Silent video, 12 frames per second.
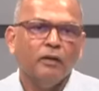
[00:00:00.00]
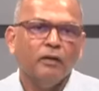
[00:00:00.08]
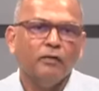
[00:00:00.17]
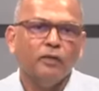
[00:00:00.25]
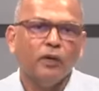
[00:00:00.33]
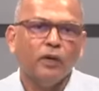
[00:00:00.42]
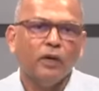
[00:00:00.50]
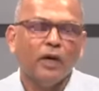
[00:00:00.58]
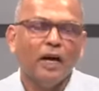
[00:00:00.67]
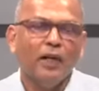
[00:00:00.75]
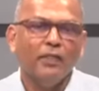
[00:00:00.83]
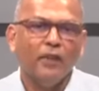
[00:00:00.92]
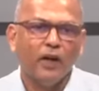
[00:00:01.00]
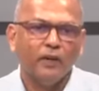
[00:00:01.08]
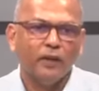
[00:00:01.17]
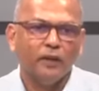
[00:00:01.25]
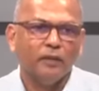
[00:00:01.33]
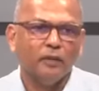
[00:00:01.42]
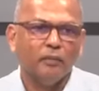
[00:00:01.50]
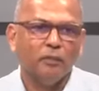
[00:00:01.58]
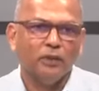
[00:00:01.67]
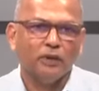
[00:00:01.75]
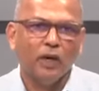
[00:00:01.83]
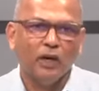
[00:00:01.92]
for another
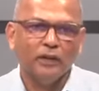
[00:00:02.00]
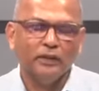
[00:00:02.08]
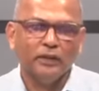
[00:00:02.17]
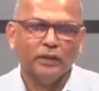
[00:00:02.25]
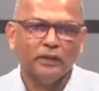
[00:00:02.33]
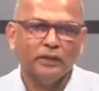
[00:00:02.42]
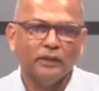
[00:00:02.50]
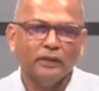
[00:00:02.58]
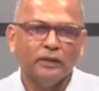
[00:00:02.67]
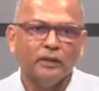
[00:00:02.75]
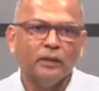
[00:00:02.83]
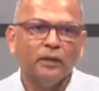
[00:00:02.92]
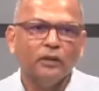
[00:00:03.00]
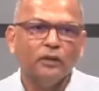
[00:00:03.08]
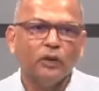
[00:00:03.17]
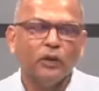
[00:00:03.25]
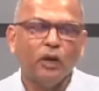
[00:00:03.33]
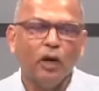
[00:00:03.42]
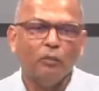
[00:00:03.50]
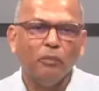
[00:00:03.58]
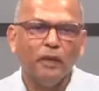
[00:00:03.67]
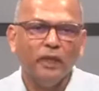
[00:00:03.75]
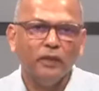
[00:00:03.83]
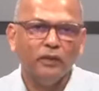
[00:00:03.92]
pathologist to come
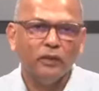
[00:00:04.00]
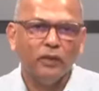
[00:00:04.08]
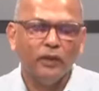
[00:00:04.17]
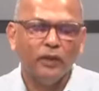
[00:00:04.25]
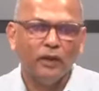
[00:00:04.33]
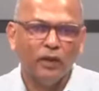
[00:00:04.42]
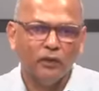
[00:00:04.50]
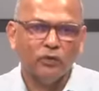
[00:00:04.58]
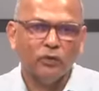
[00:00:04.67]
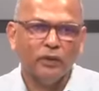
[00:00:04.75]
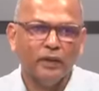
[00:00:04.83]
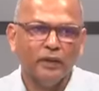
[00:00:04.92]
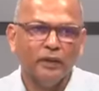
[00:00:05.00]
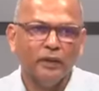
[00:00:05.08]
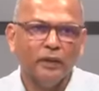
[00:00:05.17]
into the country